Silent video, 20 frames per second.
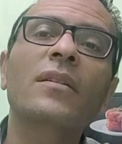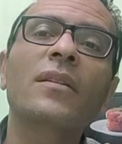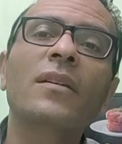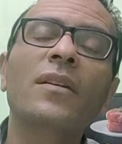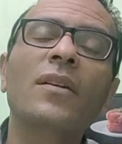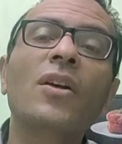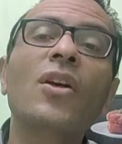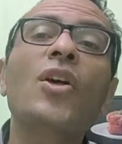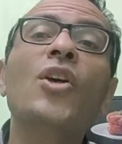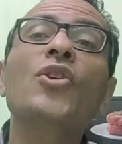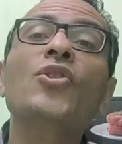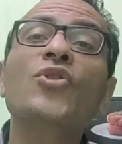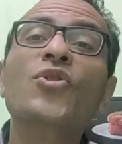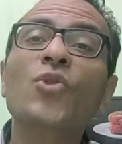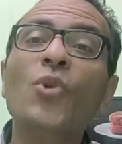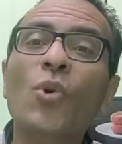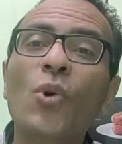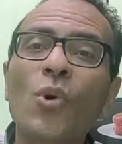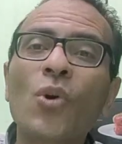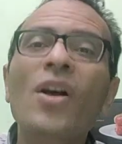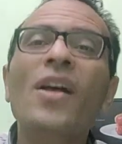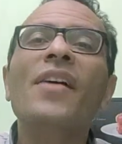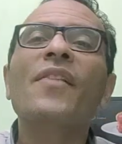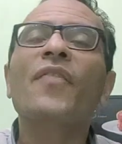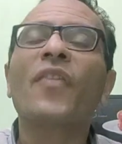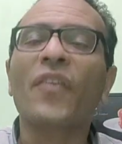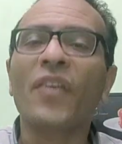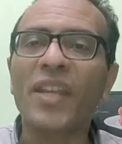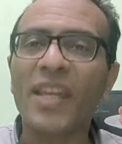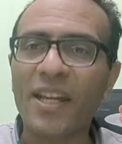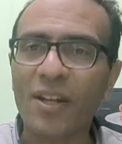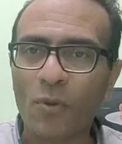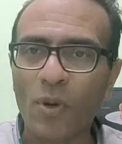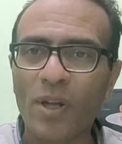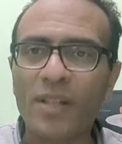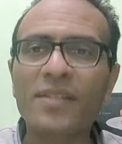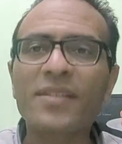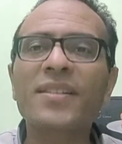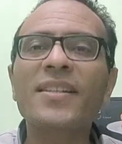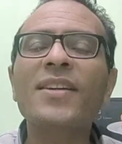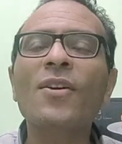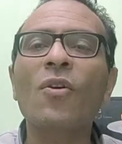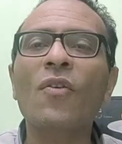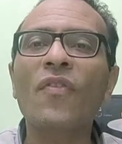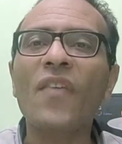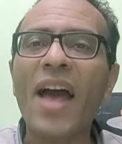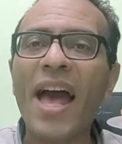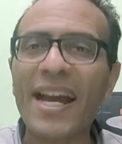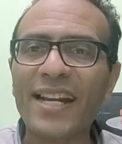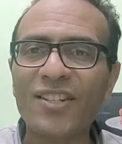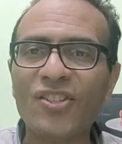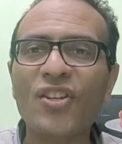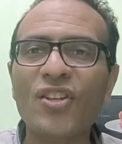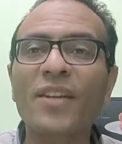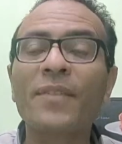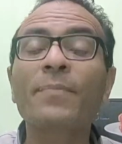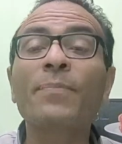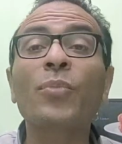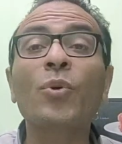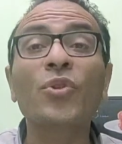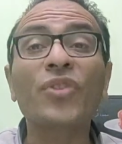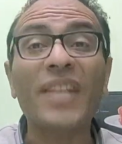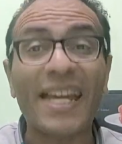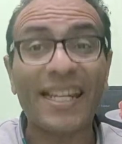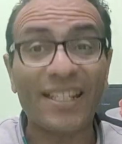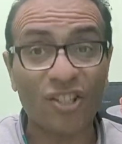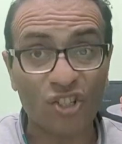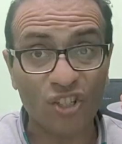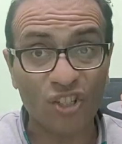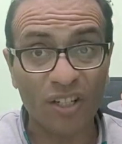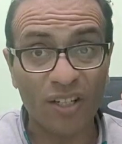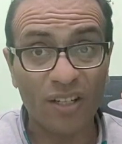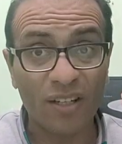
So frequency of action potential